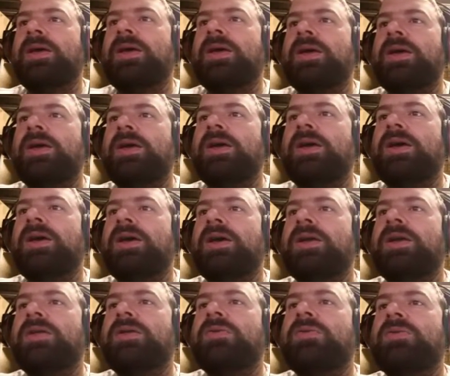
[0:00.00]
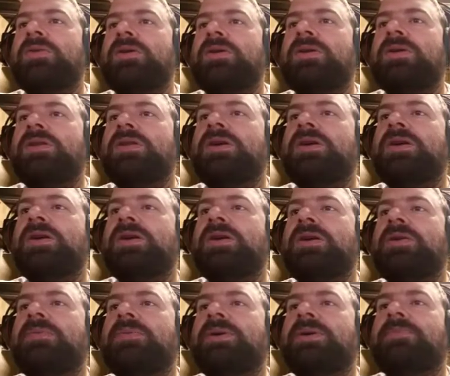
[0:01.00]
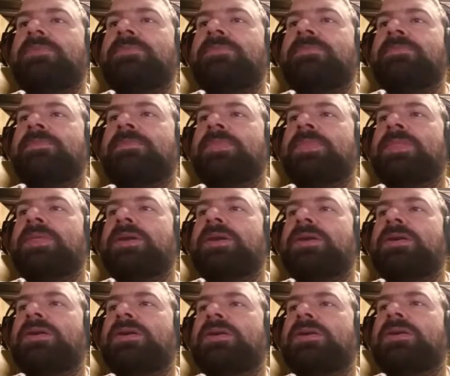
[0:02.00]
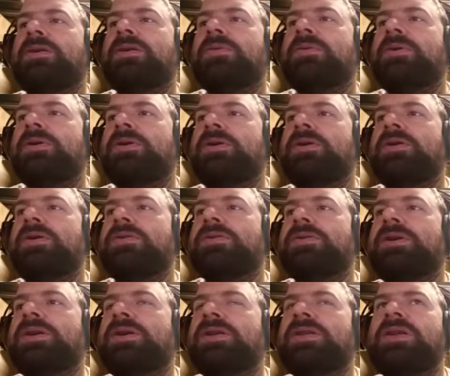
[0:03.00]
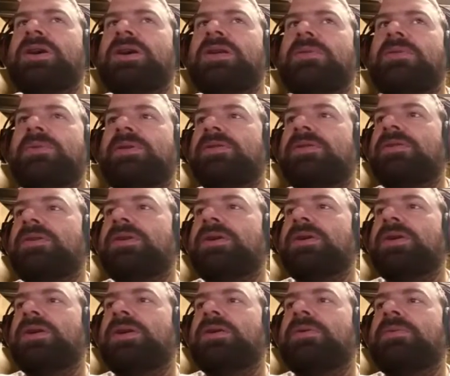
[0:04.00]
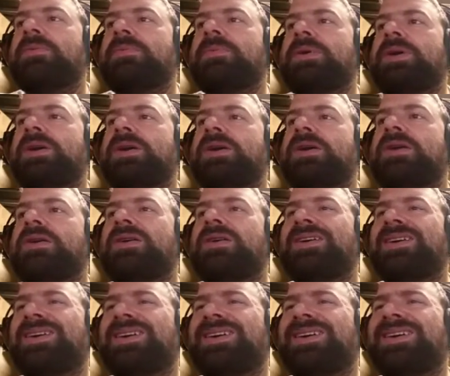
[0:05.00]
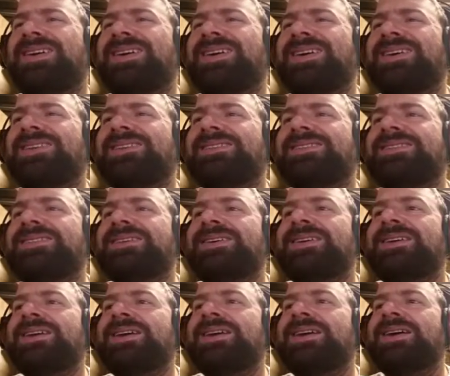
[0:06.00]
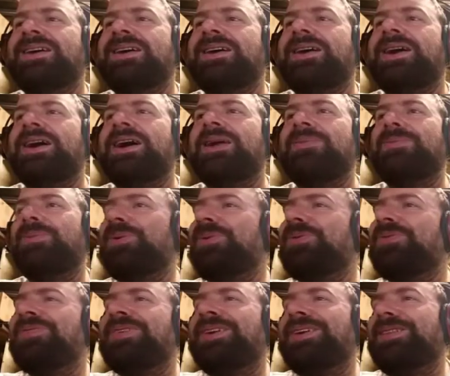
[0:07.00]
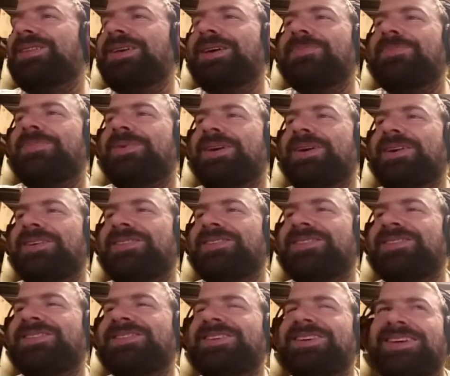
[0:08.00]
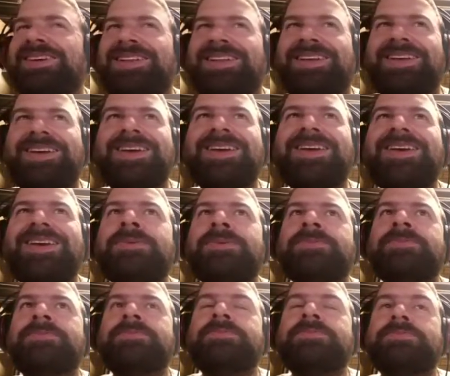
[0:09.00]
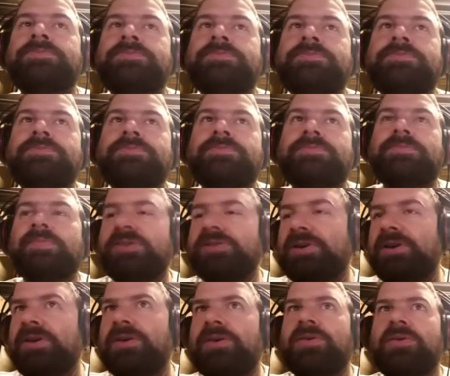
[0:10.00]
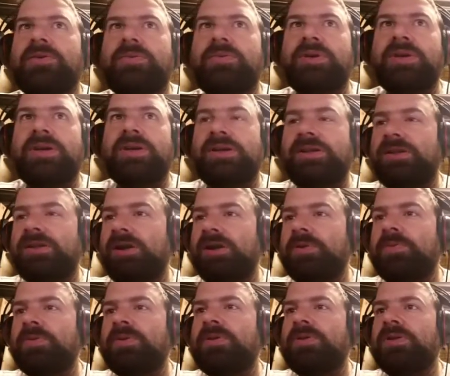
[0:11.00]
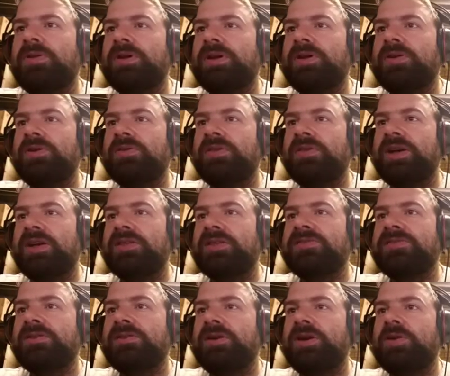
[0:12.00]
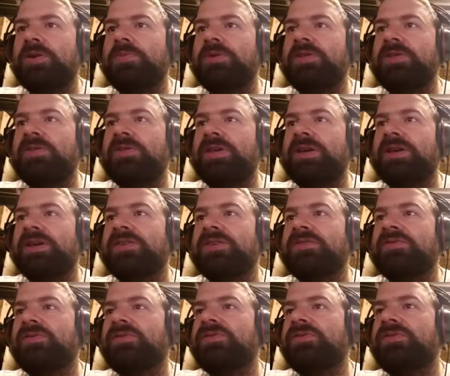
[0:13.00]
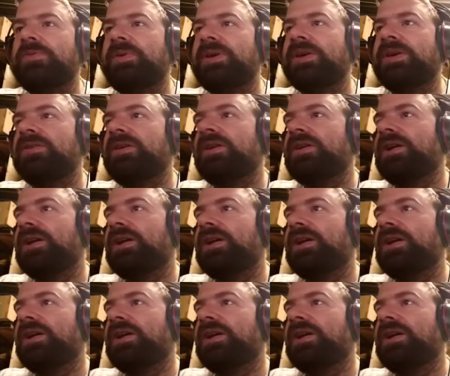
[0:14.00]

and you want to take it down a bit. Why are you taking it down a bit? Because eyeballs ain't that big, silly. So we global, that global thing is also being done